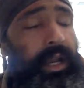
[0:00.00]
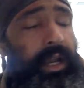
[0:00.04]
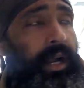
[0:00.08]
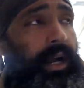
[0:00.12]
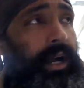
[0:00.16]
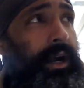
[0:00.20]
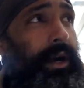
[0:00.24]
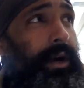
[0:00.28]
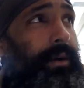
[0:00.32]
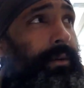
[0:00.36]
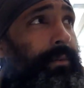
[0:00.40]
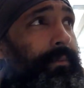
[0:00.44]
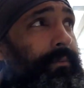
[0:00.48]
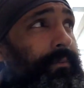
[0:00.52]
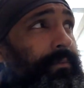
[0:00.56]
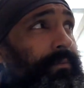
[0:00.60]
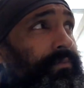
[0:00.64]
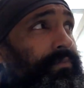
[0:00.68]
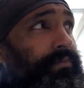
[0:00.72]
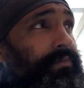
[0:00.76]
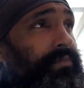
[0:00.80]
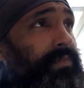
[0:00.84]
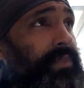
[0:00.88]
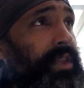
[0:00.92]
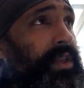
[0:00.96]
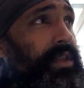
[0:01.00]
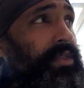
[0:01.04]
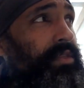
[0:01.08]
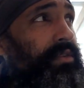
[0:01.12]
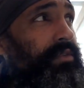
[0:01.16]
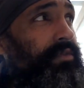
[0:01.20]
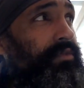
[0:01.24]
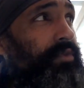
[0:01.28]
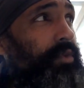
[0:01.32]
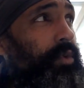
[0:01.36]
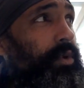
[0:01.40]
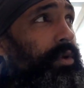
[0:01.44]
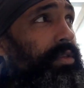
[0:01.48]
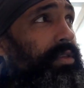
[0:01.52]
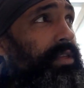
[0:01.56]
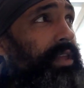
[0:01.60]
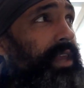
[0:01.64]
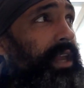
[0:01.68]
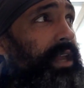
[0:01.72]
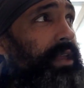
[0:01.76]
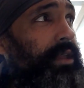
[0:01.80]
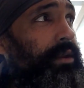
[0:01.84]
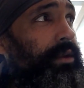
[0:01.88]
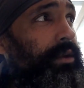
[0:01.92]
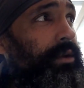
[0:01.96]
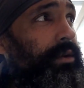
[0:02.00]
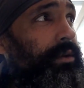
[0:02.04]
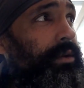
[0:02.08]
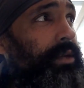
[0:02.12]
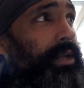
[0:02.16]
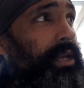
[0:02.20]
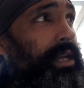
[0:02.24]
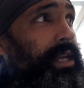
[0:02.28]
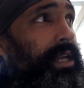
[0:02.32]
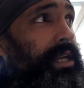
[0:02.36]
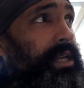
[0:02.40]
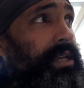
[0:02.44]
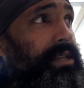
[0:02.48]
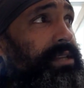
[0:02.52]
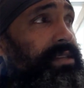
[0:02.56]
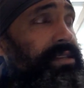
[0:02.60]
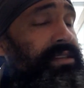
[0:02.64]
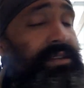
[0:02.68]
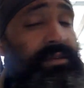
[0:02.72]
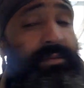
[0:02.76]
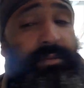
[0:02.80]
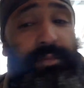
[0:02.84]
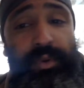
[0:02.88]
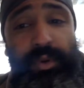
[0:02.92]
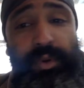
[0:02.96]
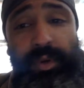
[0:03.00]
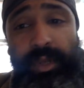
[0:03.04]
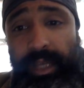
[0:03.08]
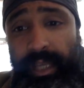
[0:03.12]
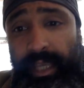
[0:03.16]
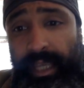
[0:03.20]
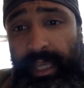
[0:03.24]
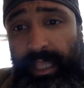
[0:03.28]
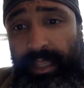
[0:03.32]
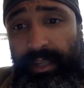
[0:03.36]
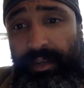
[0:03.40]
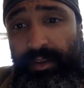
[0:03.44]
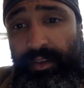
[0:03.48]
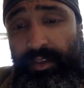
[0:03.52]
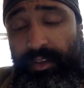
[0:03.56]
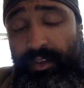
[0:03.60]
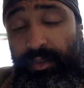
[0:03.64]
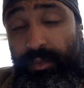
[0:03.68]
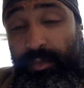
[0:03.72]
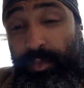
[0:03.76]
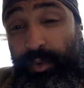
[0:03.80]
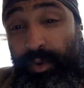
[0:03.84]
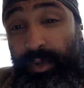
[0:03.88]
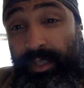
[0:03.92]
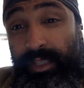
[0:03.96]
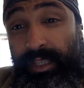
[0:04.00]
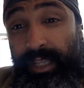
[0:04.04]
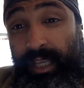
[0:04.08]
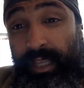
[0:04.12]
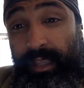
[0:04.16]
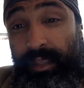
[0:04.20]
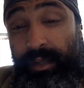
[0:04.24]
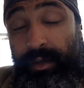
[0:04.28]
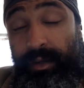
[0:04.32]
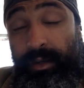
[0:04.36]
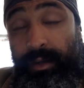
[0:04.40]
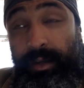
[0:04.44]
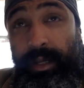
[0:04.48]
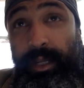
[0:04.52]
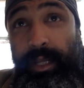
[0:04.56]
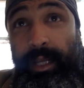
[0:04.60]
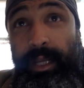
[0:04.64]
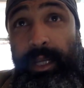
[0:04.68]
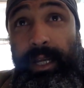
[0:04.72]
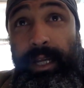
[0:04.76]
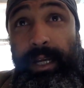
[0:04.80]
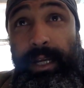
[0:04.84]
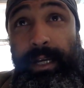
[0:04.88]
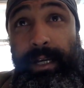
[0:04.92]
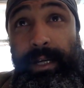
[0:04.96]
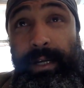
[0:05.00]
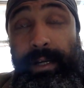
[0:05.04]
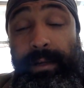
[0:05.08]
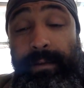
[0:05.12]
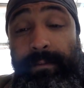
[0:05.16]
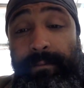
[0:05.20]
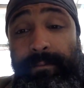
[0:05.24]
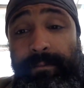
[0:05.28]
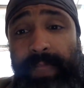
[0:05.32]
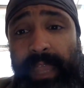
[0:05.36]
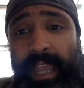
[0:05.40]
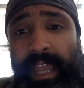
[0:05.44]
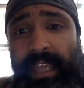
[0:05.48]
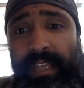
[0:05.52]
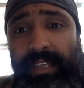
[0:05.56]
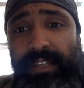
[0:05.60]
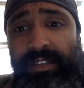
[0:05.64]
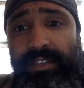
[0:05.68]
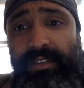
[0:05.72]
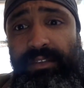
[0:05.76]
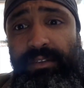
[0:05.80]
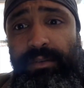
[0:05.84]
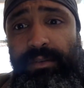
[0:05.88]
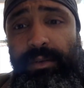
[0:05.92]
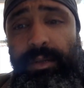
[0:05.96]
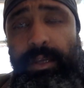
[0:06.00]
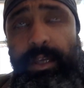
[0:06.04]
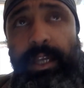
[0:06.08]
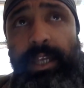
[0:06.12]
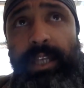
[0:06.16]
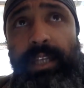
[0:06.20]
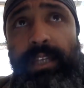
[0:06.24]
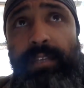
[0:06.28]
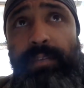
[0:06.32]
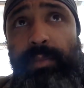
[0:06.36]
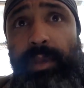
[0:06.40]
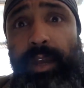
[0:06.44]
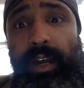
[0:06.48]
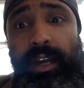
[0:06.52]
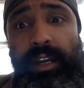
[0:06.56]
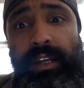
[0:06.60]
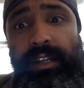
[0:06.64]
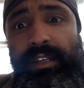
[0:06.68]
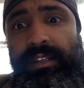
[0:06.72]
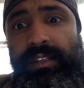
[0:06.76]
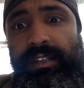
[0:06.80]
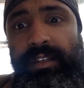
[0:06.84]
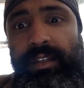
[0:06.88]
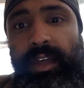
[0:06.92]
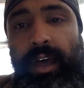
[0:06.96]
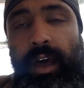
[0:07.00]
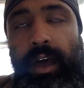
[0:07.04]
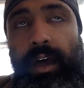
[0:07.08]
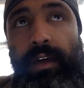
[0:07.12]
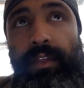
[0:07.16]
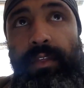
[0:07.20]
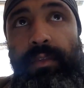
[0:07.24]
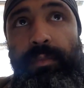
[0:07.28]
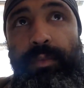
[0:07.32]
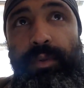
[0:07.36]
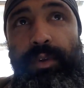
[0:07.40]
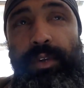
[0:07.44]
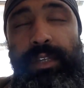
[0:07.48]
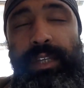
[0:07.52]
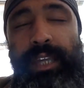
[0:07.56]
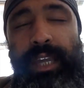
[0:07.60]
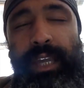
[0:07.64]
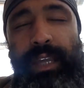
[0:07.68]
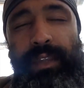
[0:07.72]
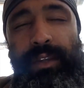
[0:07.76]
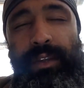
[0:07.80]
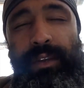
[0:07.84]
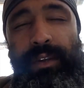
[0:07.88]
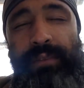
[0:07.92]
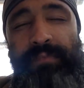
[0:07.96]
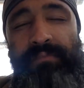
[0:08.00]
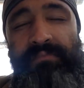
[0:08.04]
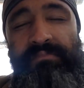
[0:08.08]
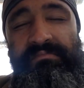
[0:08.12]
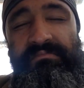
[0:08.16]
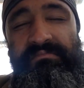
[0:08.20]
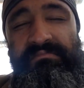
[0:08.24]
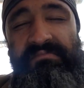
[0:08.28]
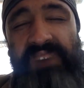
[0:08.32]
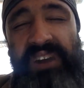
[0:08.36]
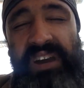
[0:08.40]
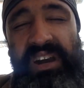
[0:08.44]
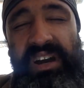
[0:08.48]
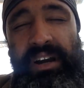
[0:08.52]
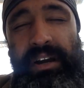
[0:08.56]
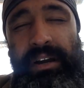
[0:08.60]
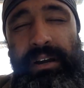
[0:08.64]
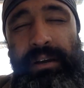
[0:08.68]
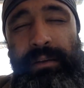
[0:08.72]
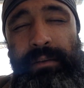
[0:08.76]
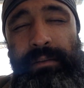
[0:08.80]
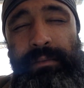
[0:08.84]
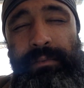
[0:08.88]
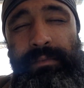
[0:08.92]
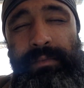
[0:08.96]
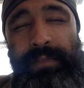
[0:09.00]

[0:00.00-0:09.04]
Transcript: The fourth calendar is the Buddha calendar, the Buddhist calendar. And so, to be honest, the Buddha calendar um,